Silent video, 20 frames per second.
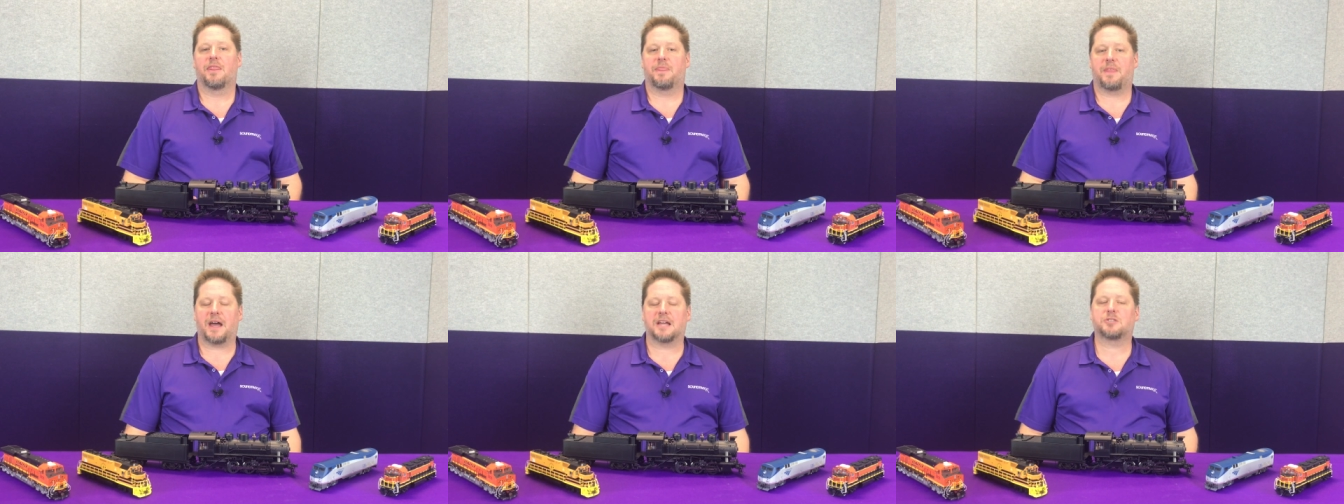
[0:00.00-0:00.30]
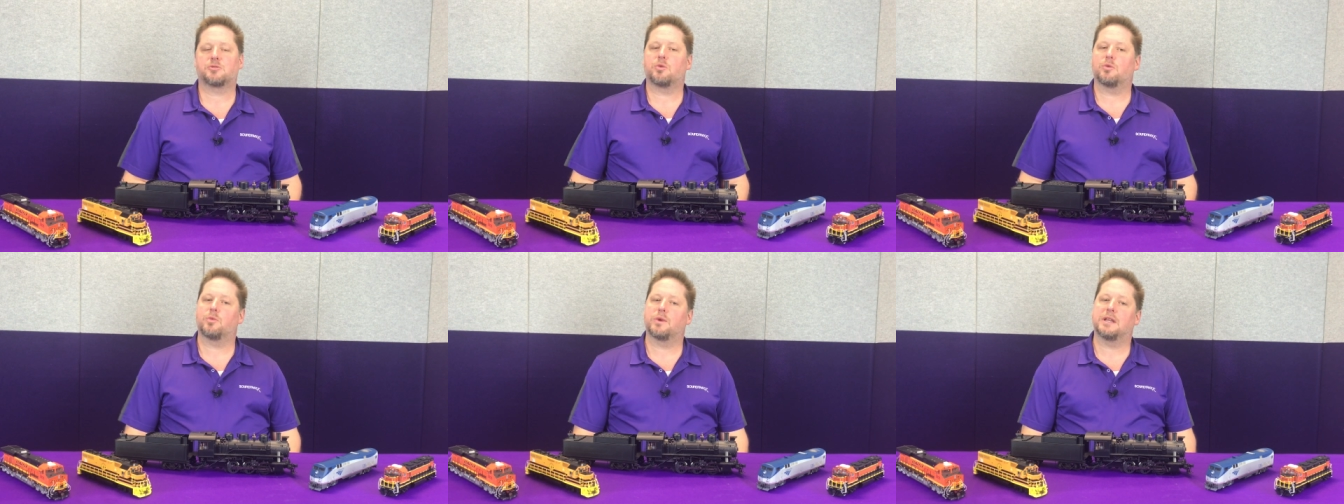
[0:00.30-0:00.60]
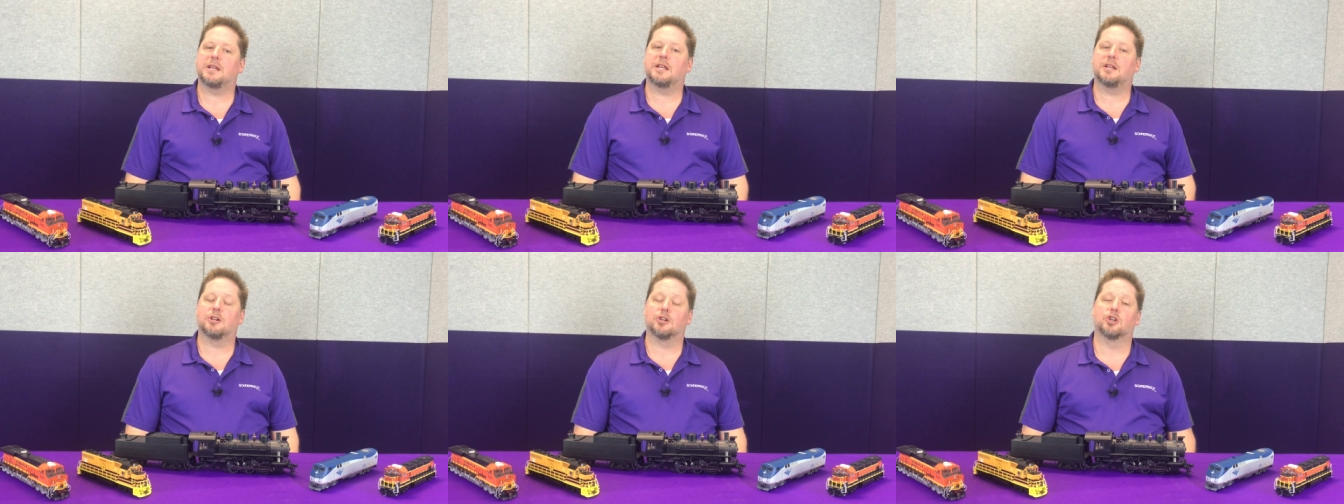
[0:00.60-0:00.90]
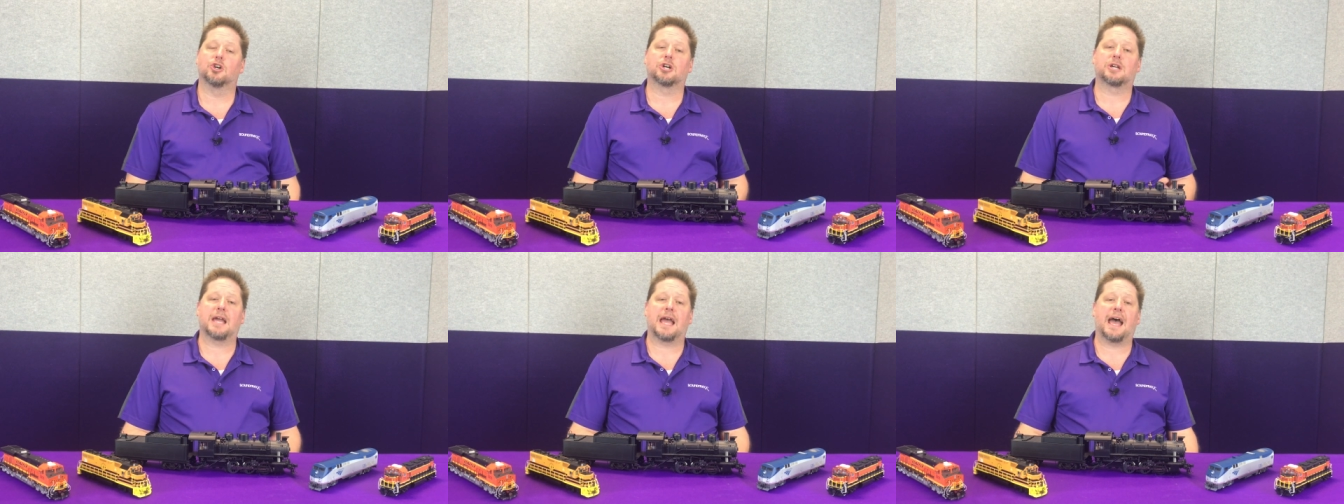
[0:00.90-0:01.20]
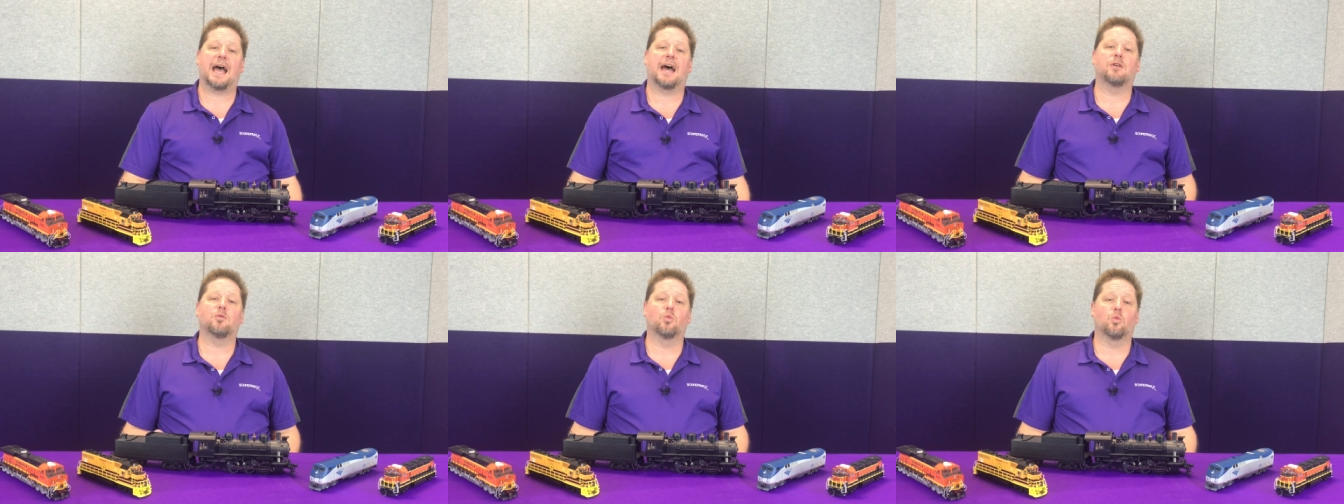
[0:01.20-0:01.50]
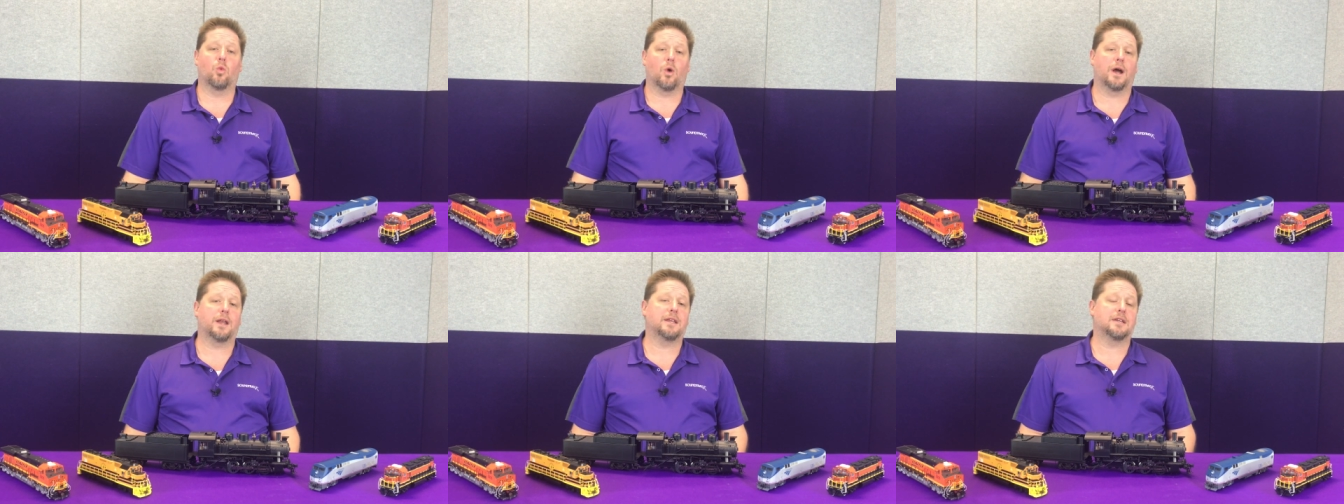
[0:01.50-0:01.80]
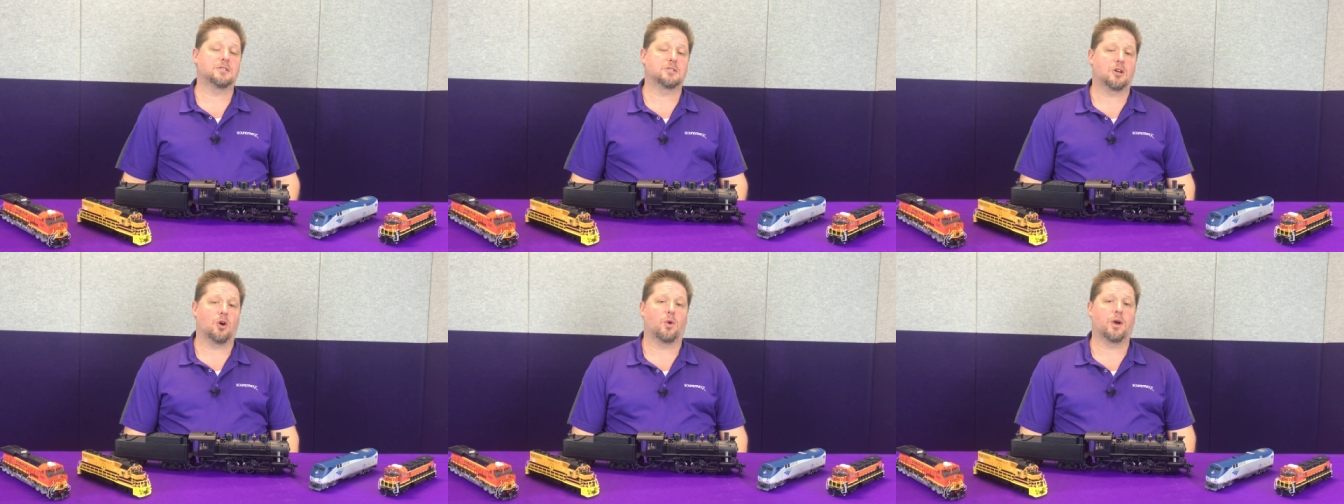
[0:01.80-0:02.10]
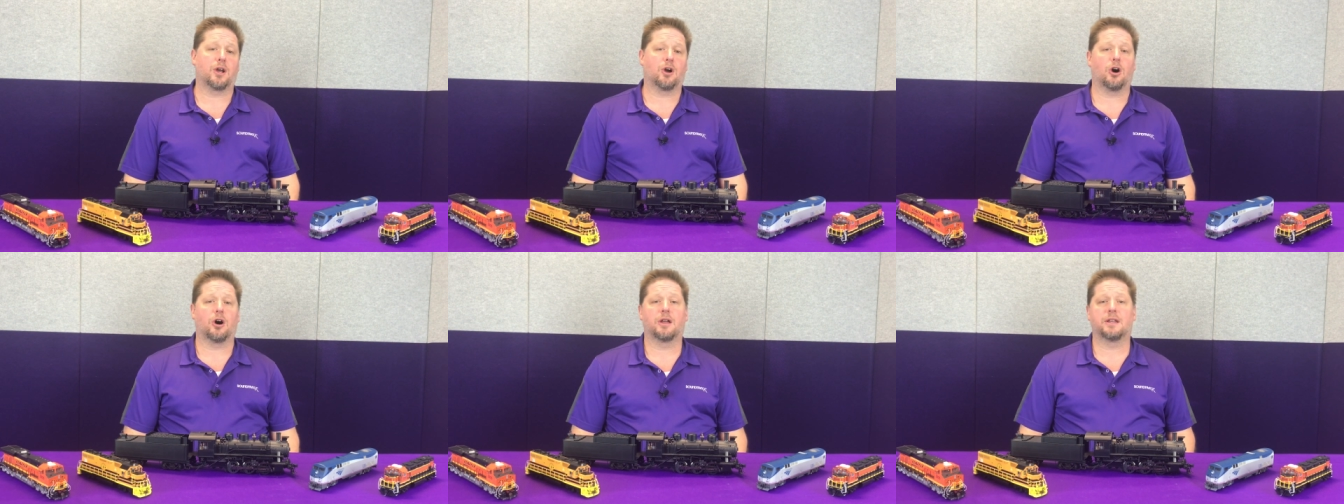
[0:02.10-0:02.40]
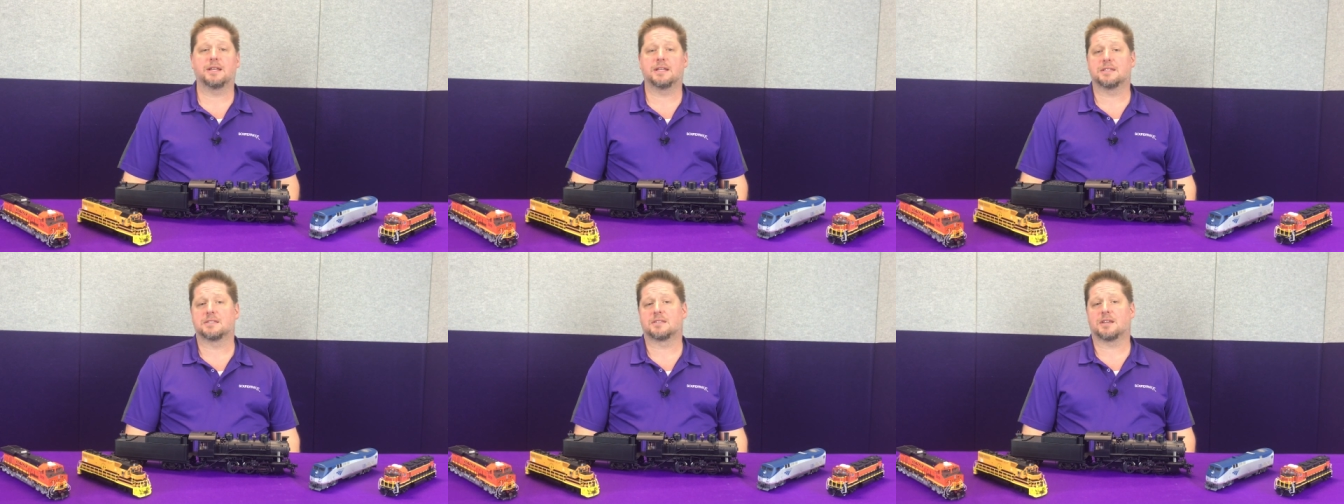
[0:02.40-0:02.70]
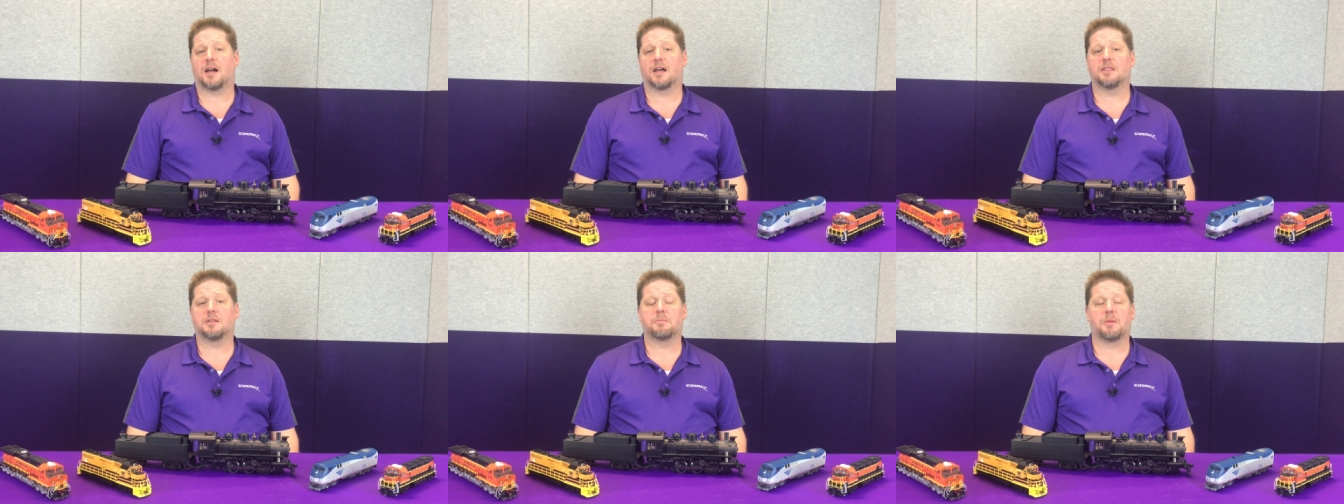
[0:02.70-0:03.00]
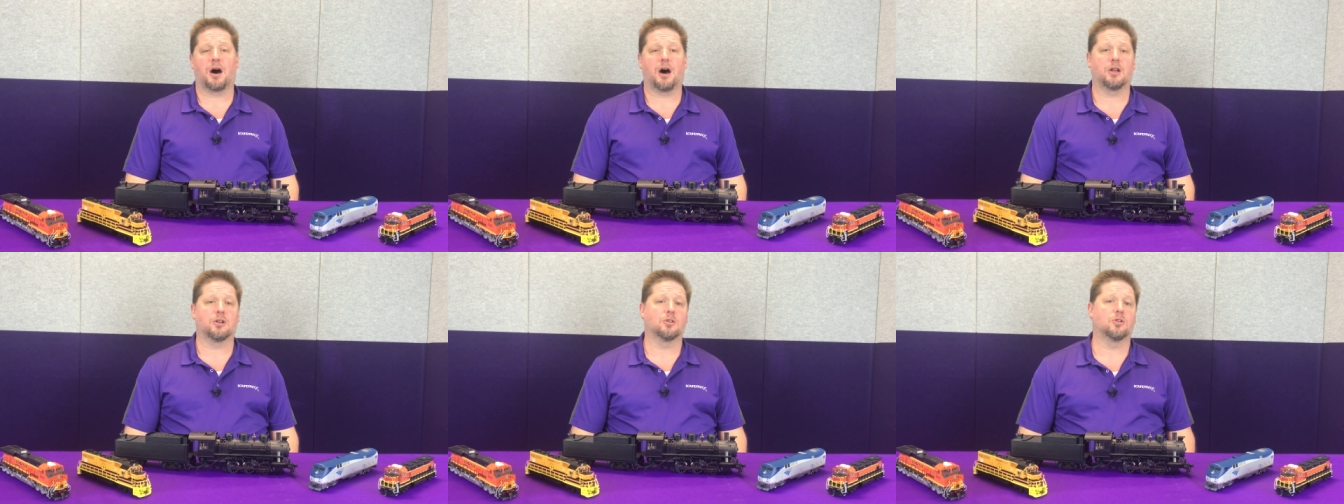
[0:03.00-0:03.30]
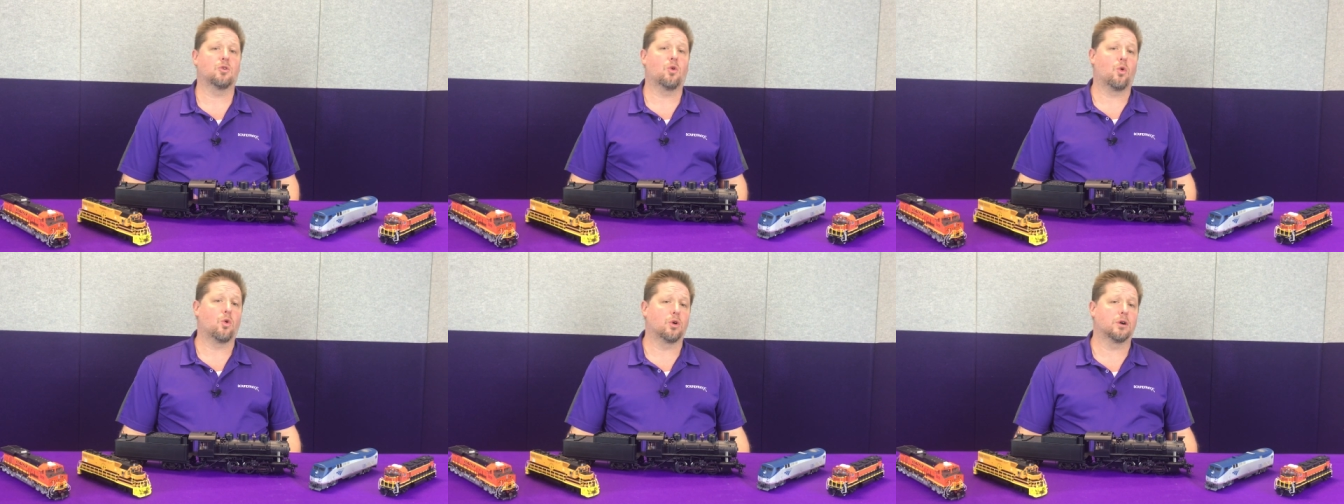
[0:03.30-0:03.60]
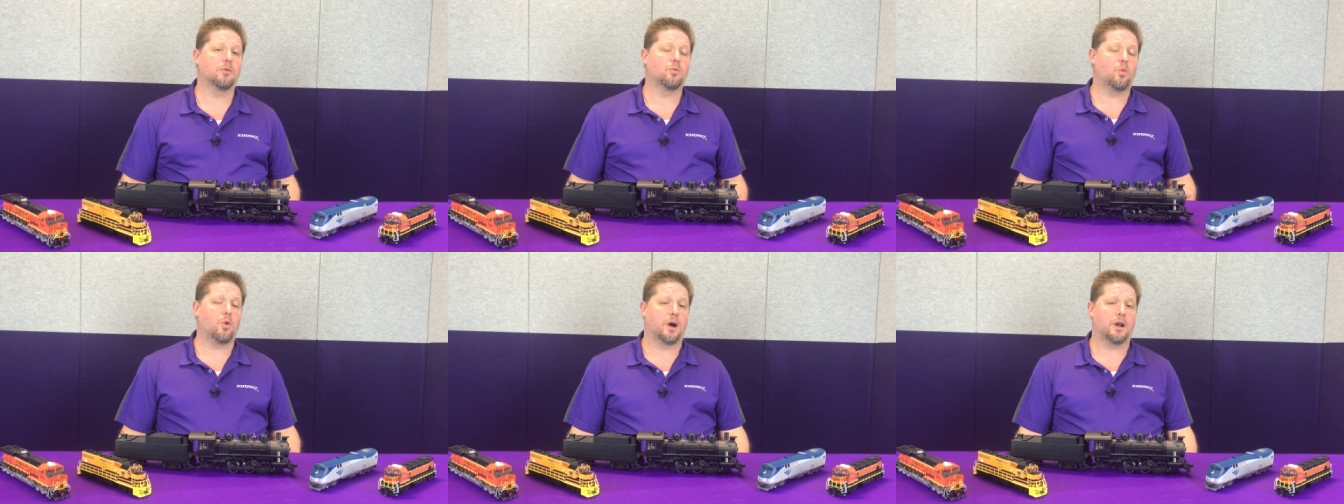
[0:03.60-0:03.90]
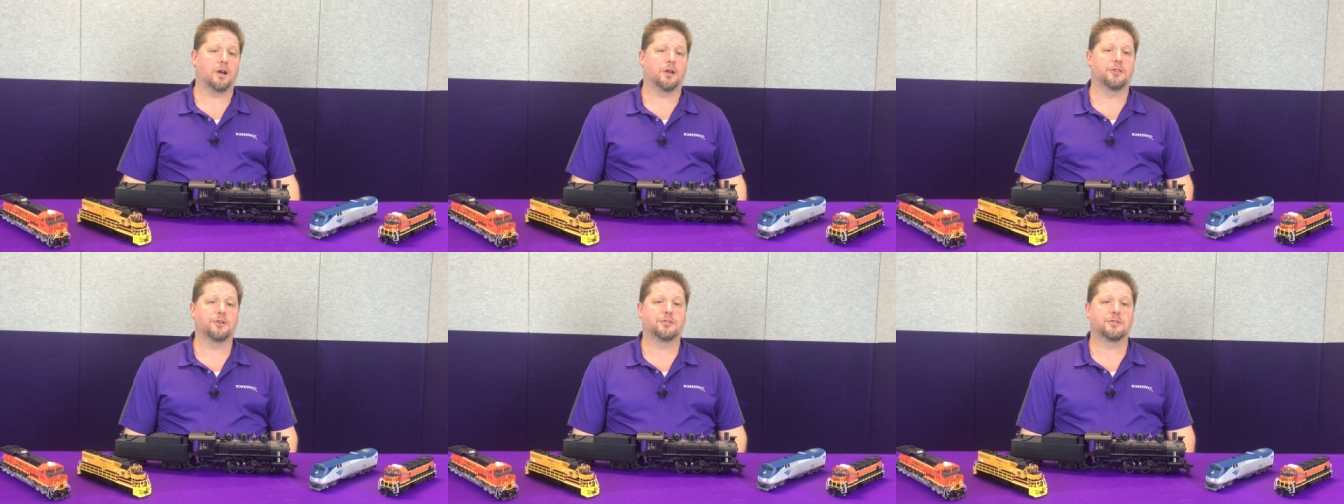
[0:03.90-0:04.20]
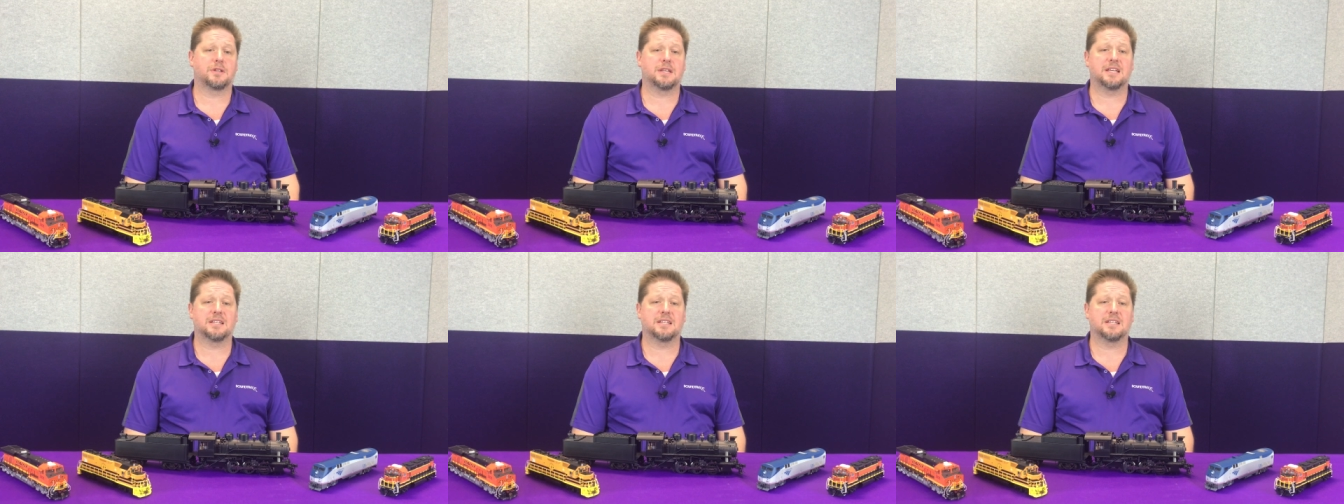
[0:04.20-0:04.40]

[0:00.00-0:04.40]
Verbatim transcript: that's when we need to look at what is going on inside the model or what other